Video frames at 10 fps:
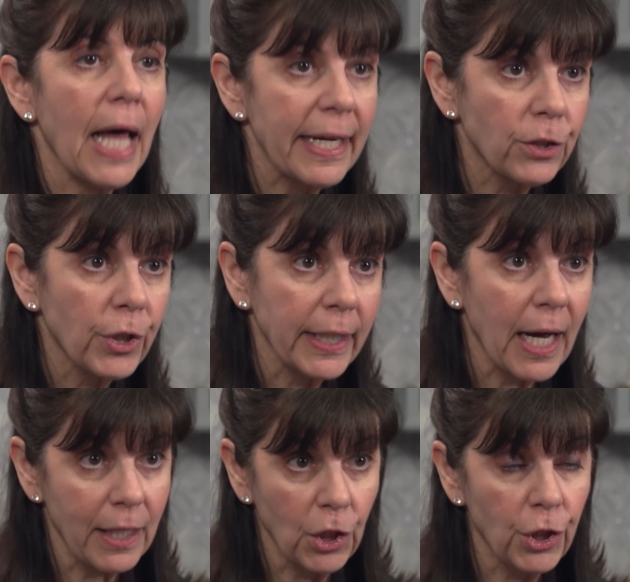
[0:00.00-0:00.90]
lighter in
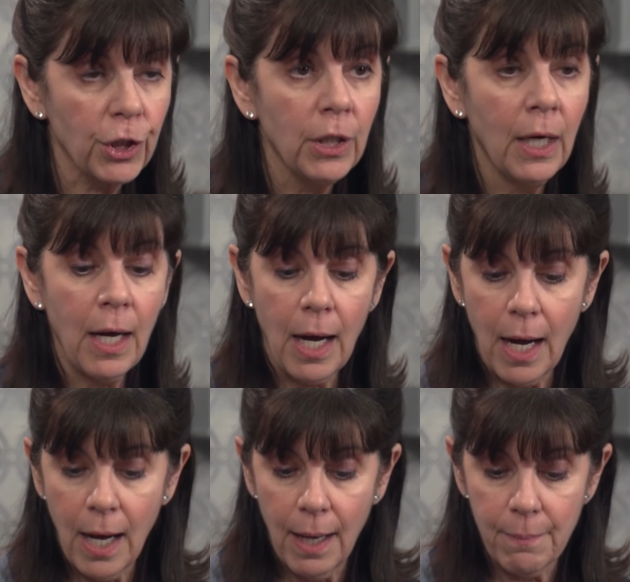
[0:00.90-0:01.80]
color
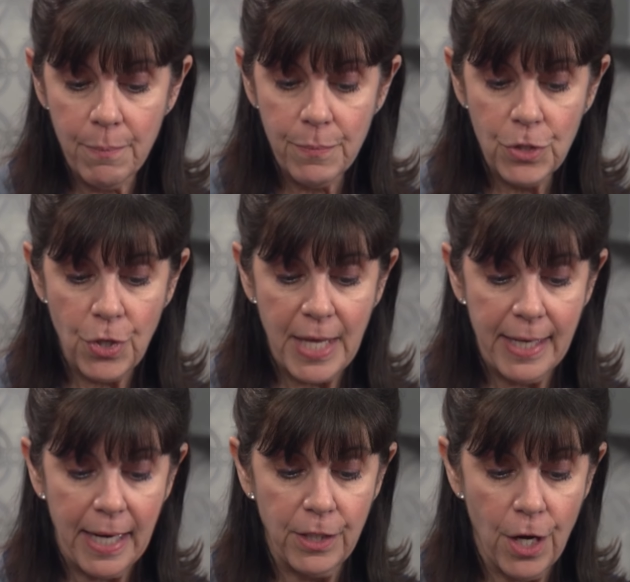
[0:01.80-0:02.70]
so
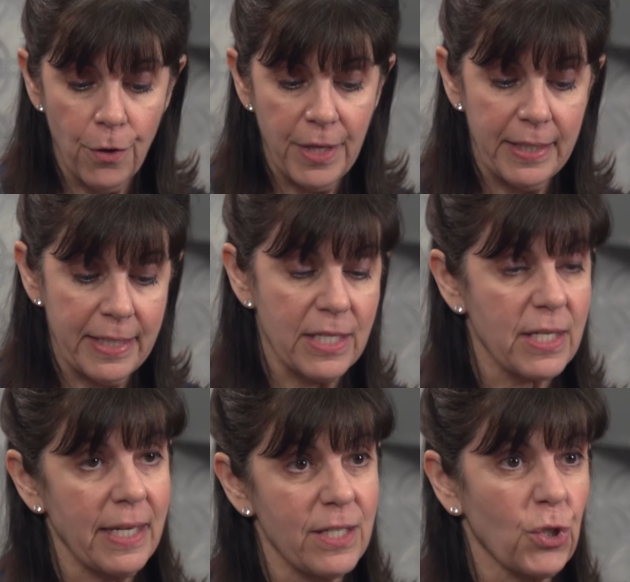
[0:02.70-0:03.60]
that I know that
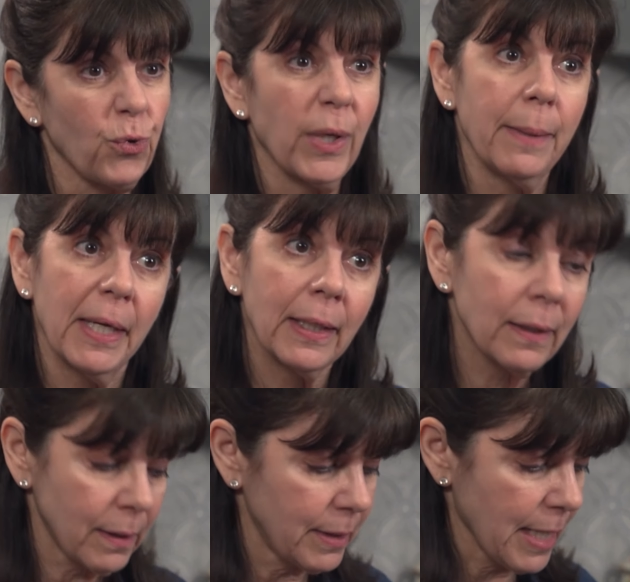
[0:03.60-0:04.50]
it's creaming
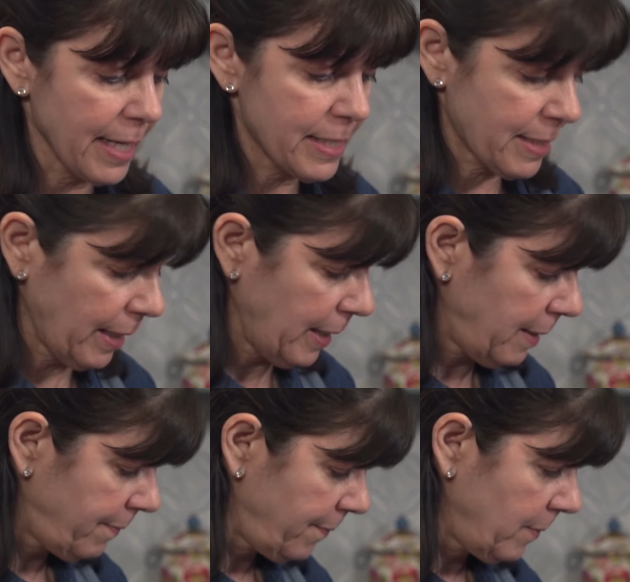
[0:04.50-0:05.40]
nicely.